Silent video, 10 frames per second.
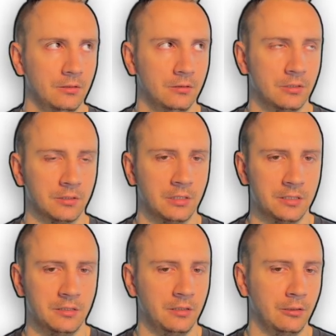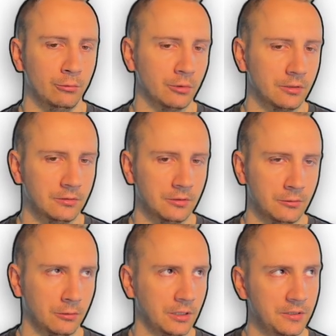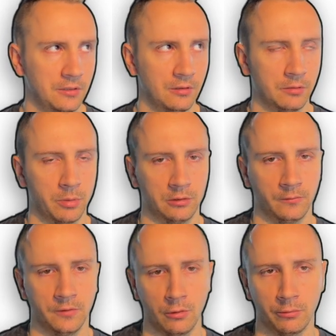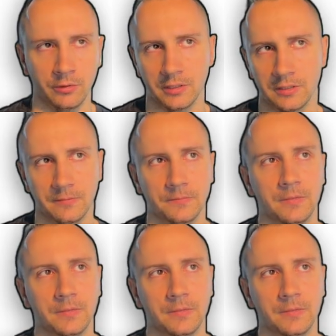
Just doesn't include it. It's not considered part of the context.